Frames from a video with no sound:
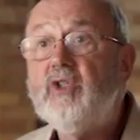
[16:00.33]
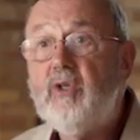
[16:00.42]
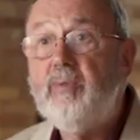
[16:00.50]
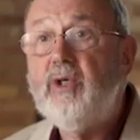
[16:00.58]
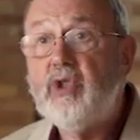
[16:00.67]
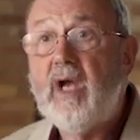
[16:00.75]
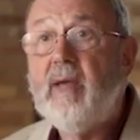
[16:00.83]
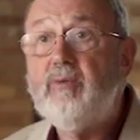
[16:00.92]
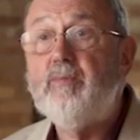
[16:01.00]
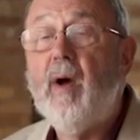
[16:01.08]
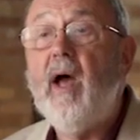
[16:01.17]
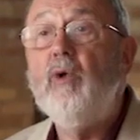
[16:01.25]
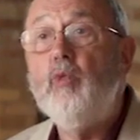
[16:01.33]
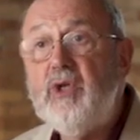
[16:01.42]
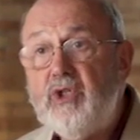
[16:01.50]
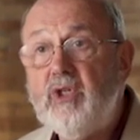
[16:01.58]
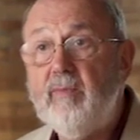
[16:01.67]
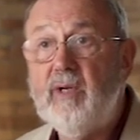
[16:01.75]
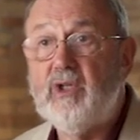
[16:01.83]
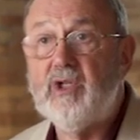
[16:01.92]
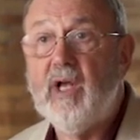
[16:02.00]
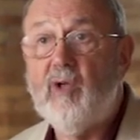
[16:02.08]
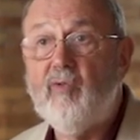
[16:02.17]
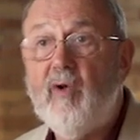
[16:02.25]
to be shaped by wisdom
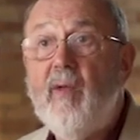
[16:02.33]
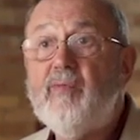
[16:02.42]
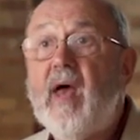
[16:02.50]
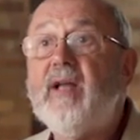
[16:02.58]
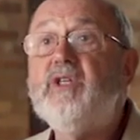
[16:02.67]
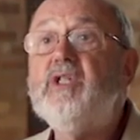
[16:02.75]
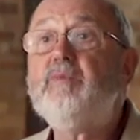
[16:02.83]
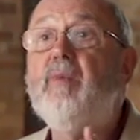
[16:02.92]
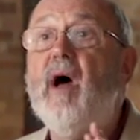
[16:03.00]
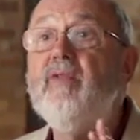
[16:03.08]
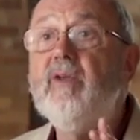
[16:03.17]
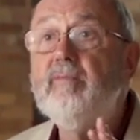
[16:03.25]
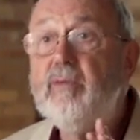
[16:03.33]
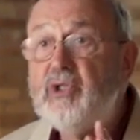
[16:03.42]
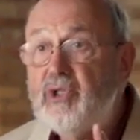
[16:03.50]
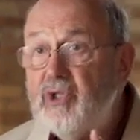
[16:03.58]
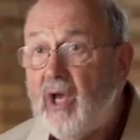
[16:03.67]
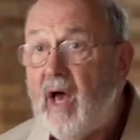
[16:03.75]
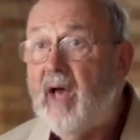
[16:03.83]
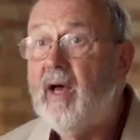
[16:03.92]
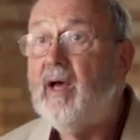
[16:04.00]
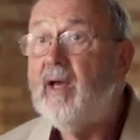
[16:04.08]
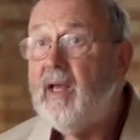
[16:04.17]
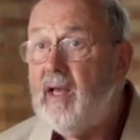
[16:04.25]
itself, that is, by the
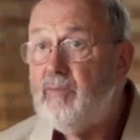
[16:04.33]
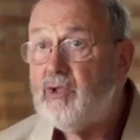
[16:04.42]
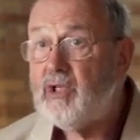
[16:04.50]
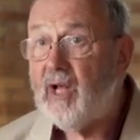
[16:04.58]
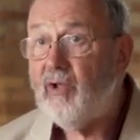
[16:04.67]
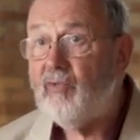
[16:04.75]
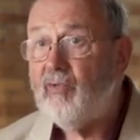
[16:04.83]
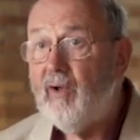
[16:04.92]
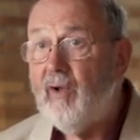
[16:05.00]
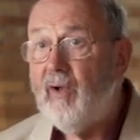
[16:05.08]
Messiah himself.